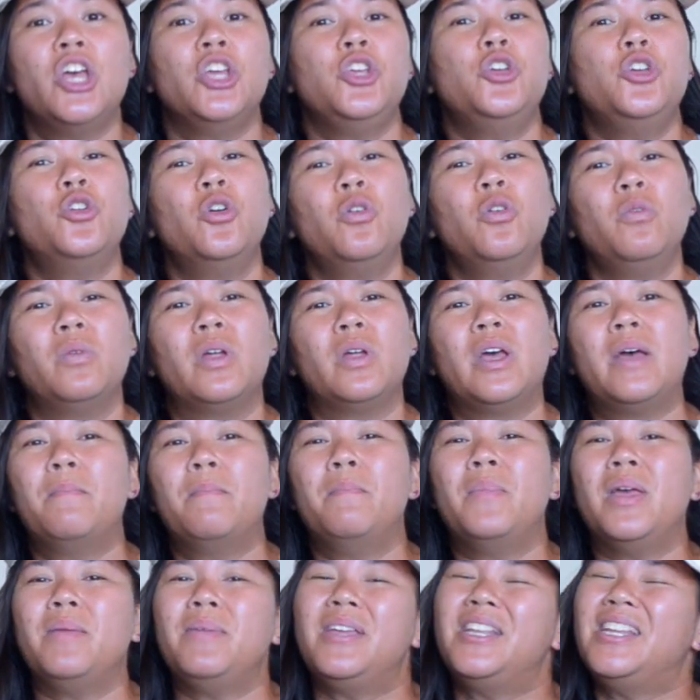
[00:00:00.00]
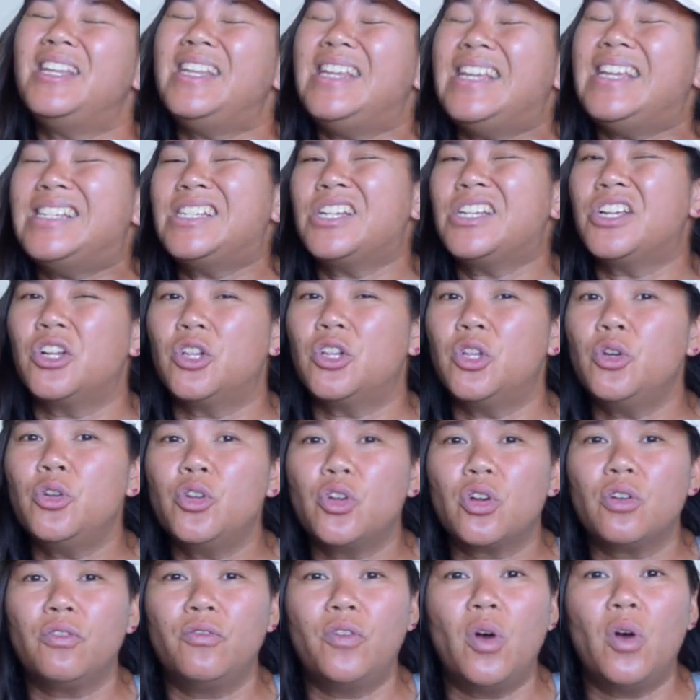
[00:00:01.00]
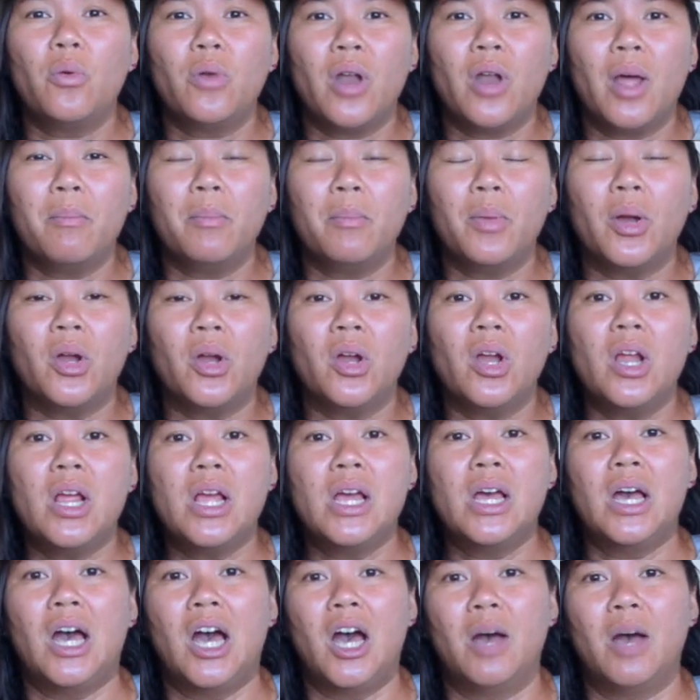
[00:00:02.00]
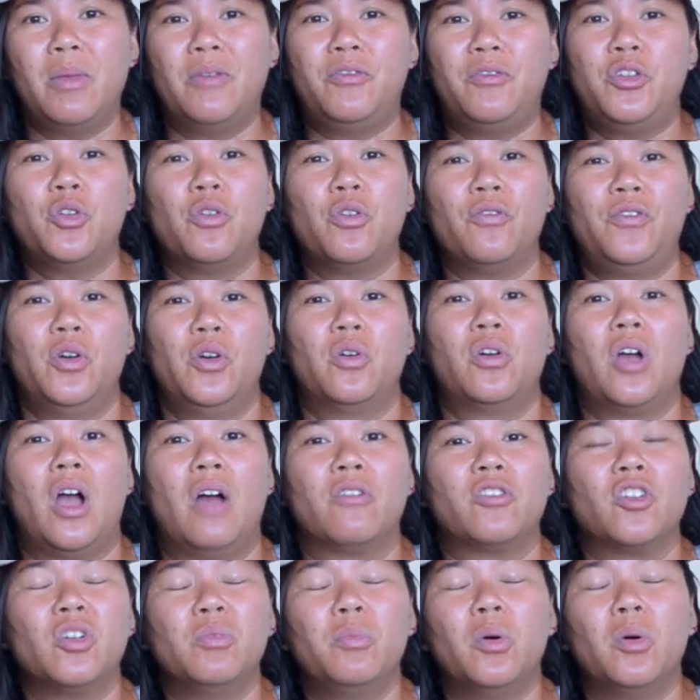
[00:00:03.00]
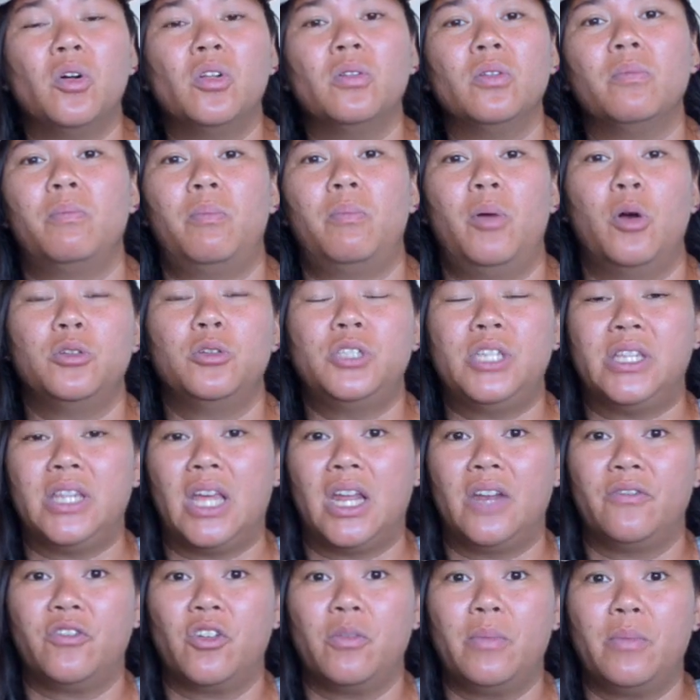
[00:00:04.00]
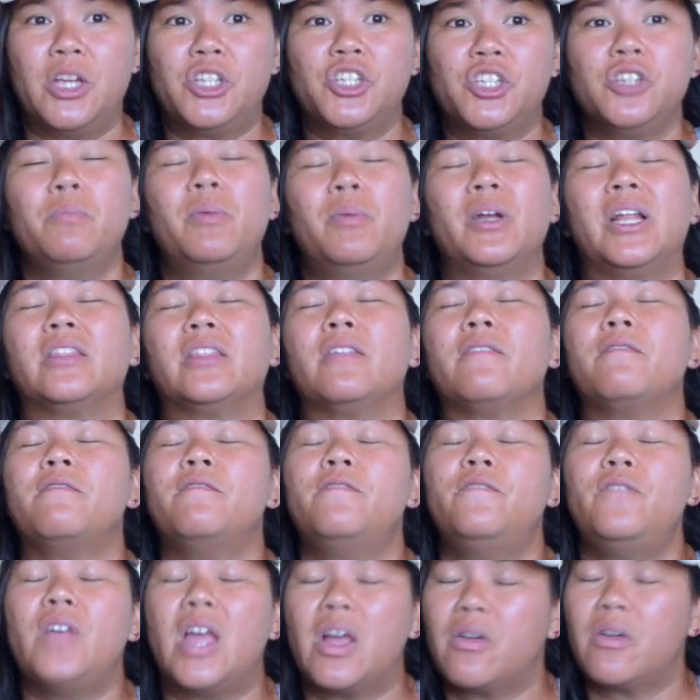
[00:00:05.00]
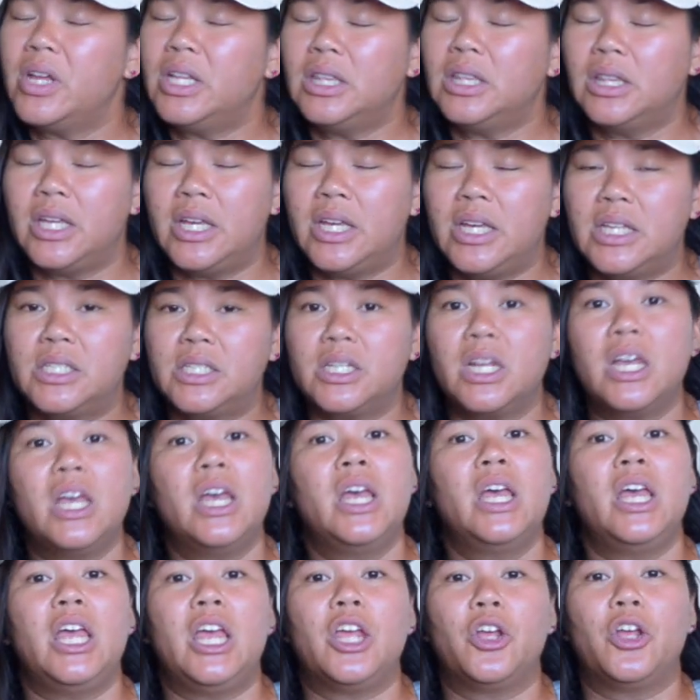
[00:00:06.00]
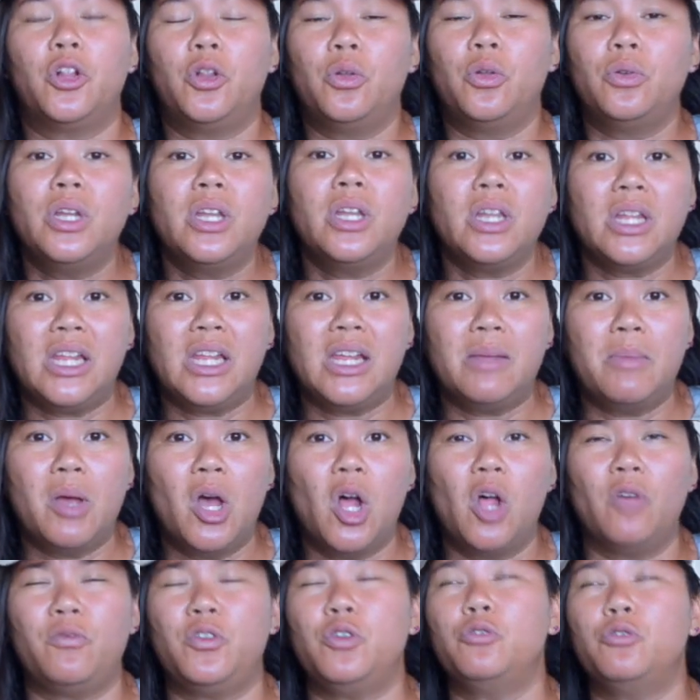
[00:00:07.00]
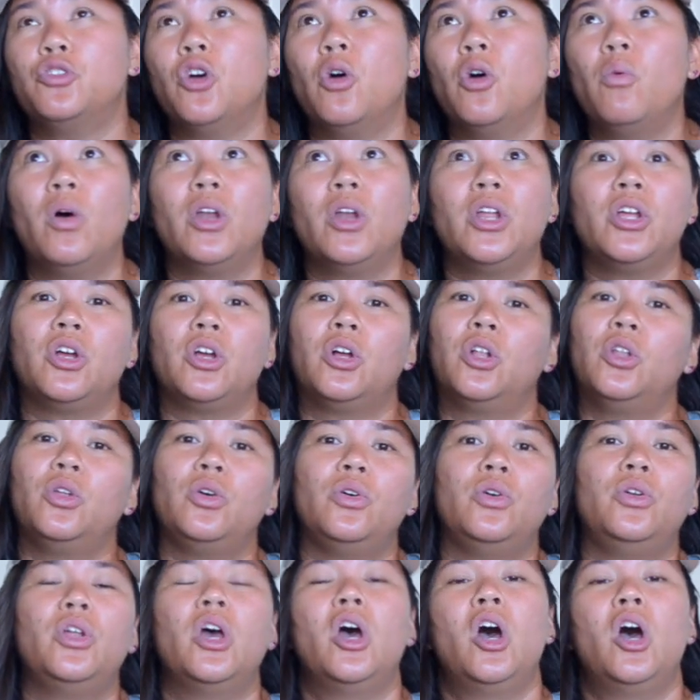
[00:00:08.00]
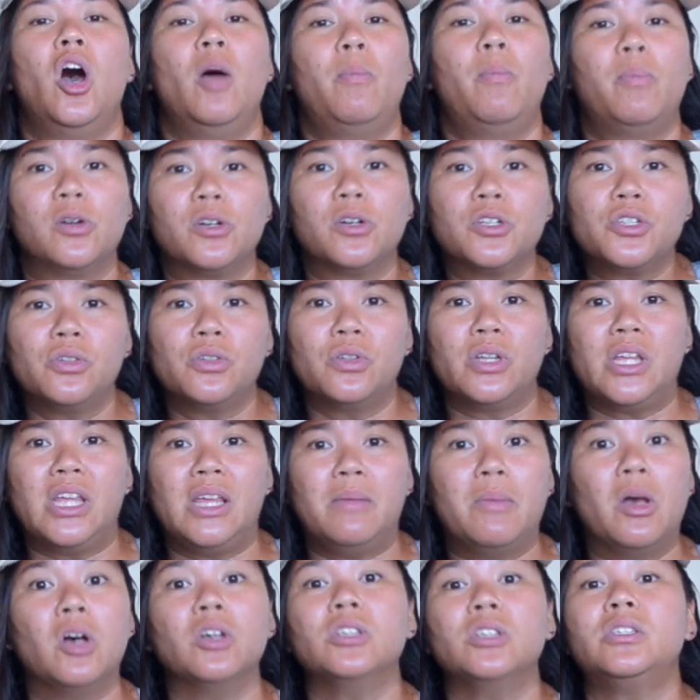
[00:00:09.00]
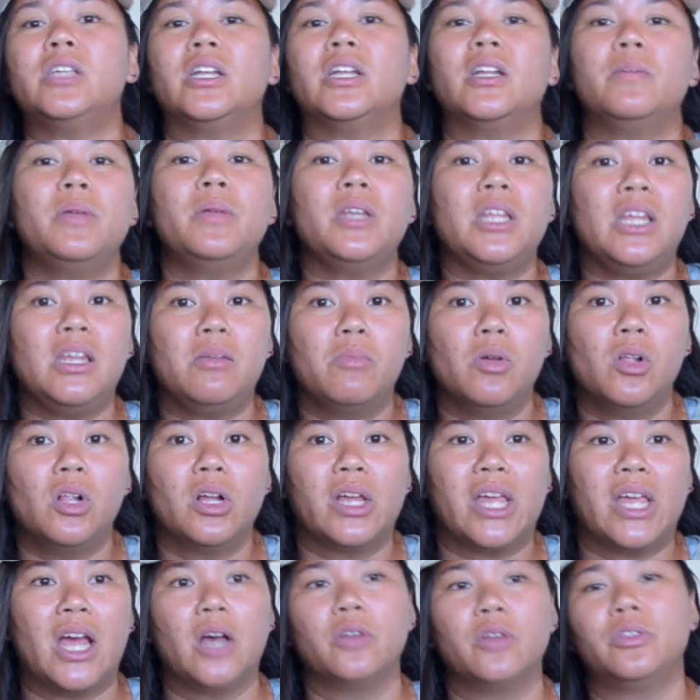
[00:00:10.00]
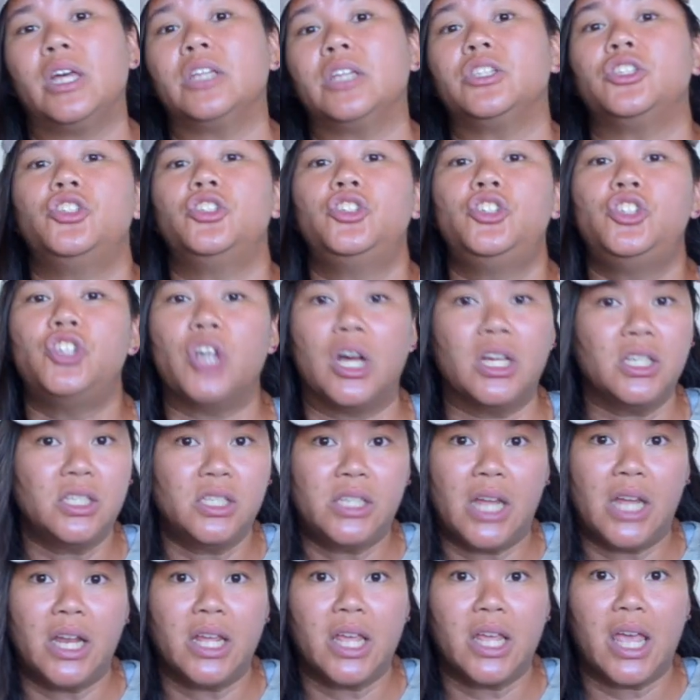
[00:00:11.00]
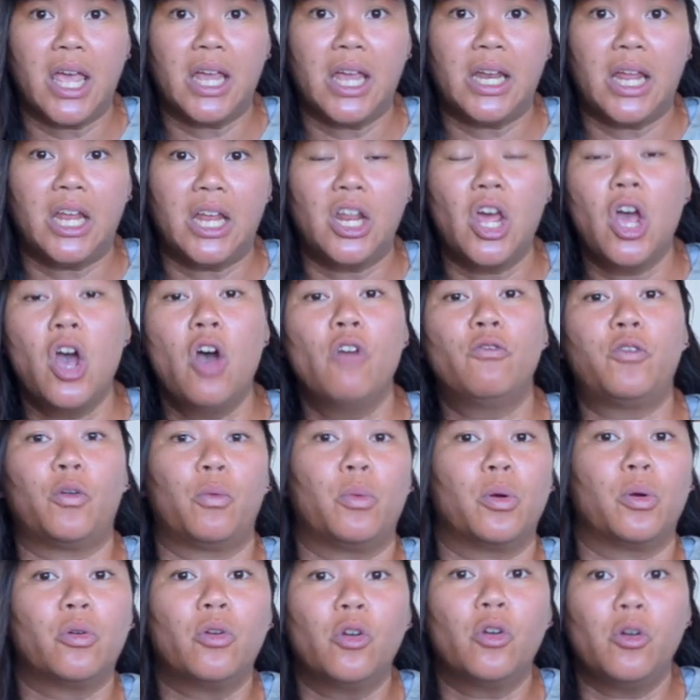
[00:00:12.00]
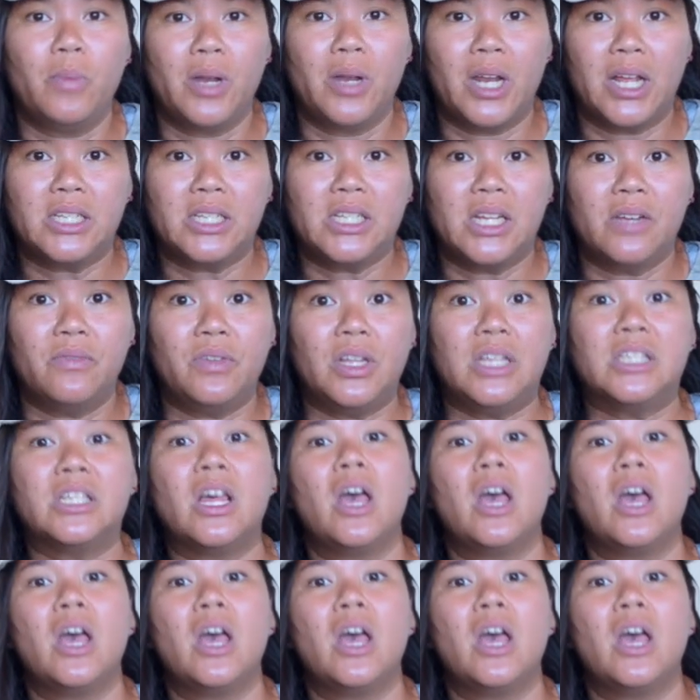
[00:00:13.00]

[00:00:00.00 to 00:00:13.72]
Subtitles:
You don't maybe need to include your phone number if you don't feel comfortable posting that information, but at the very least, include an email. If you don't want to include a personal email, set up an email account that's just dedicated for recruitment activities,